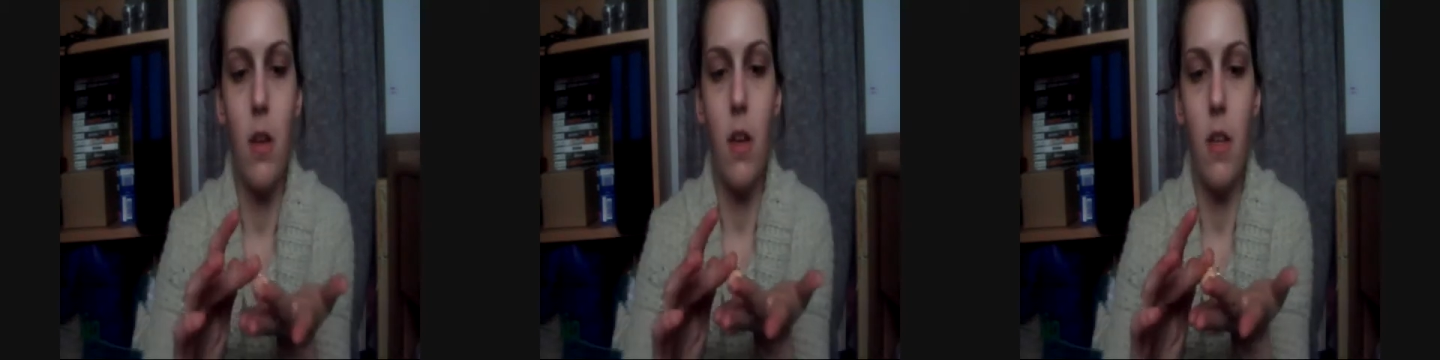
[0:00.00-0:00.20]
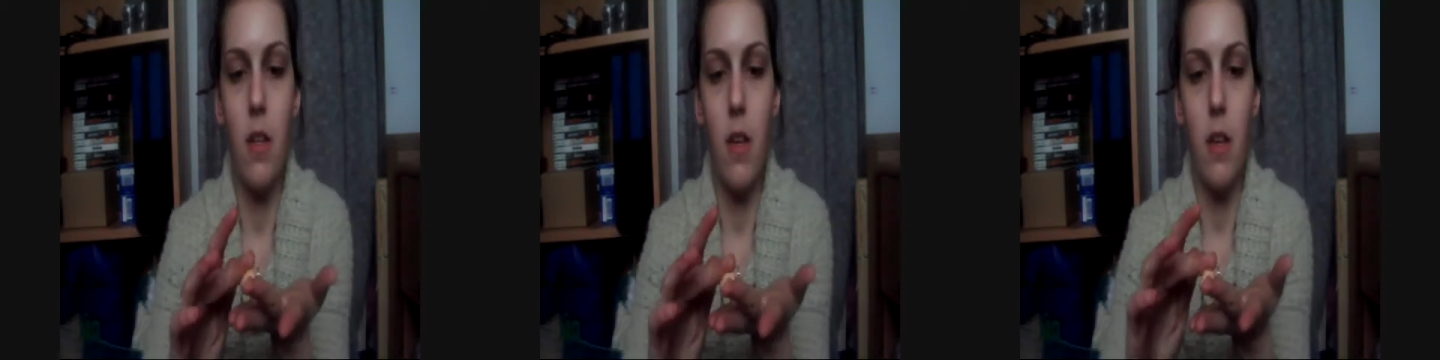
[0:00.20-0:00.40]

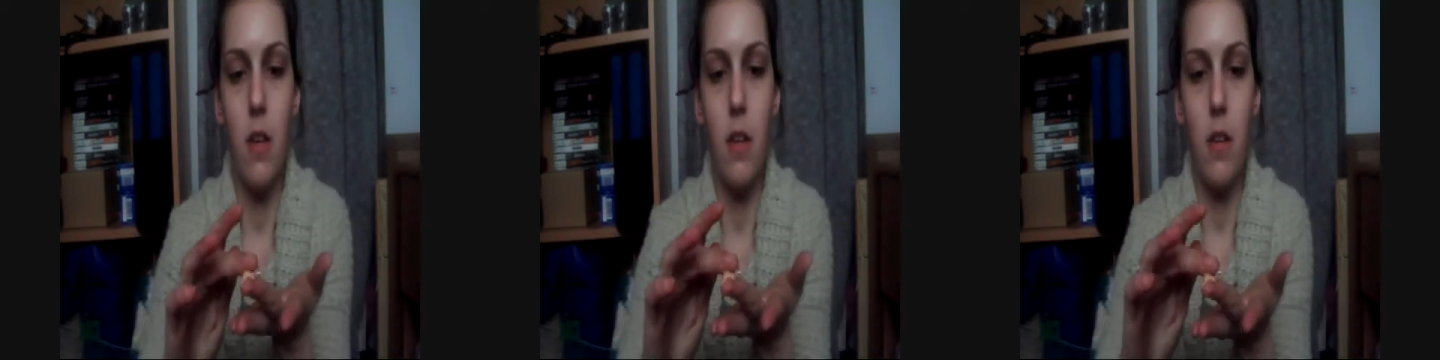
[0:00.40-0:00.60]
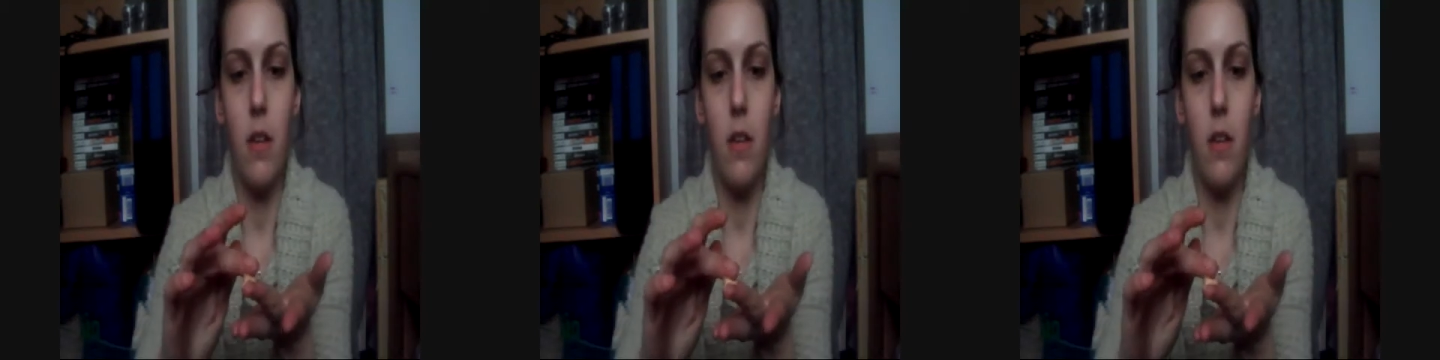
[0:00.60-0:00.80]
and
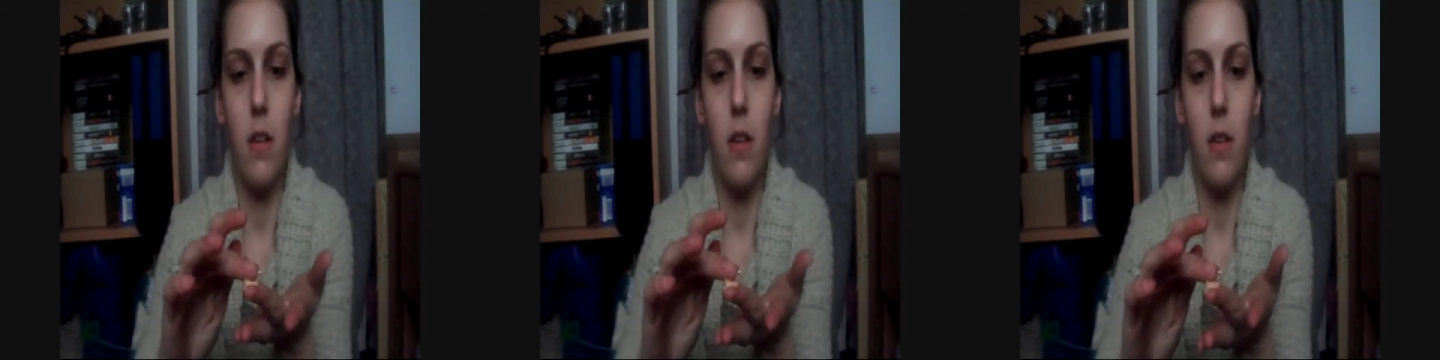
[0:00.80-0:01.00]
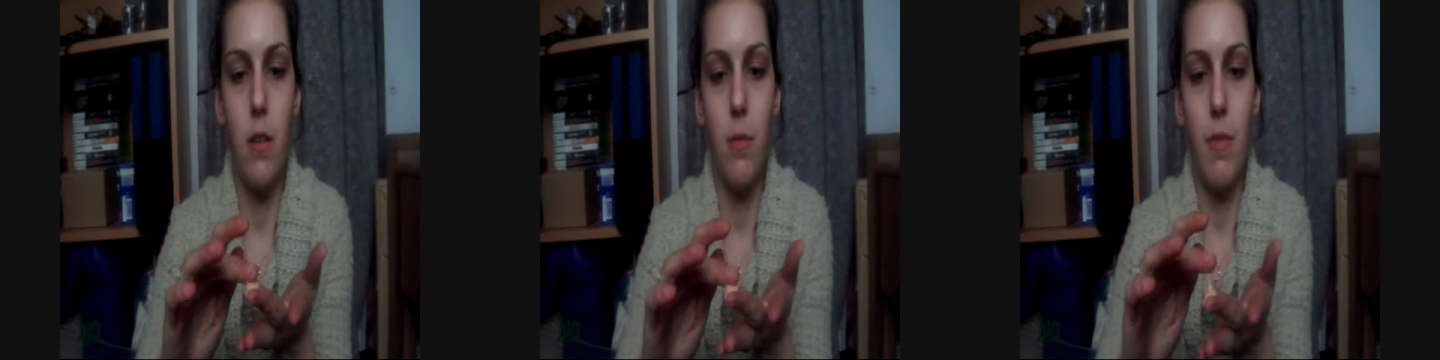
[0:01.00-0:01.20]
then
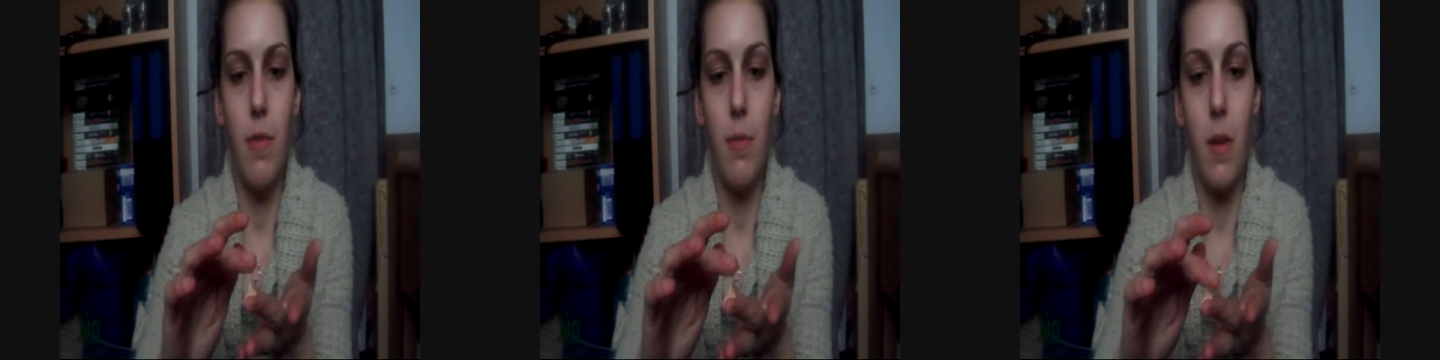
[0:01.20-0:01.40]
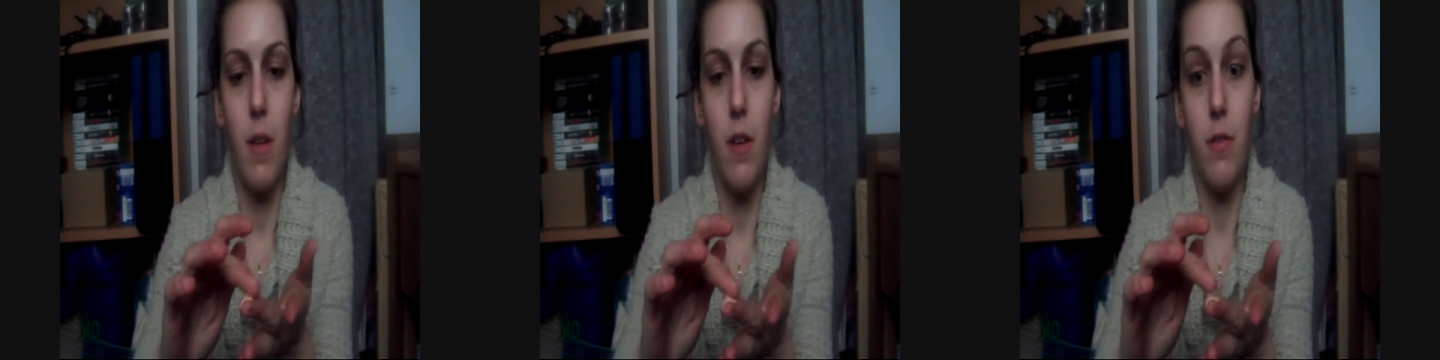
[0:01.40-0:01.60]
with
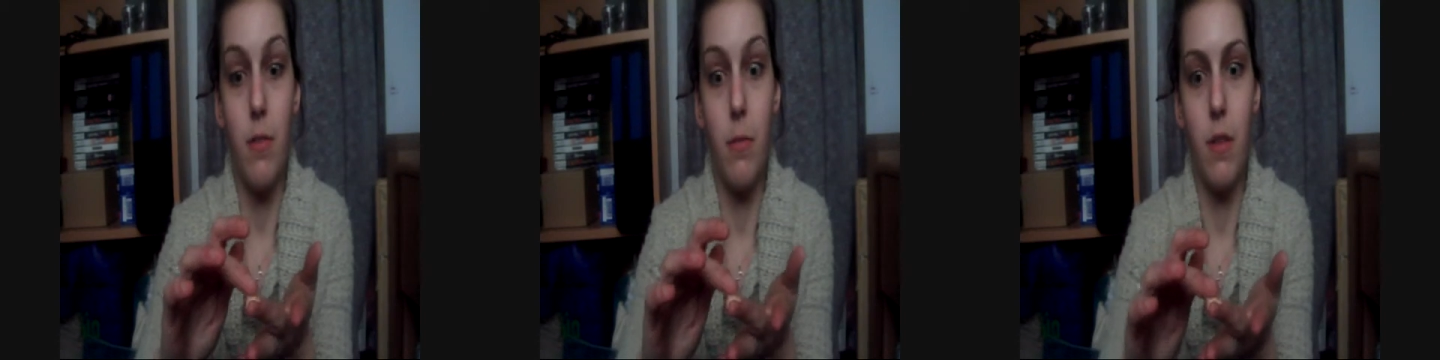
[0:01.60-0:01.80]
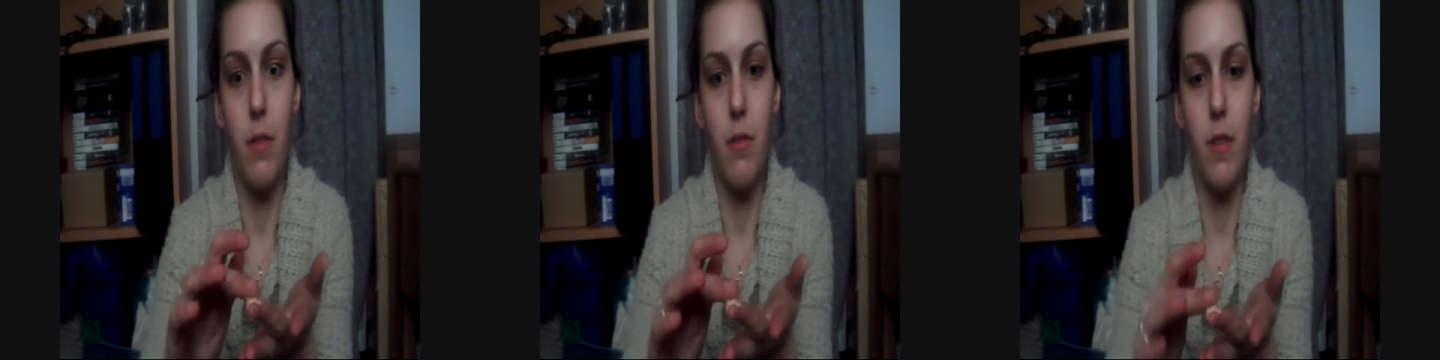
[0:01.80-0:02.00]
my other middle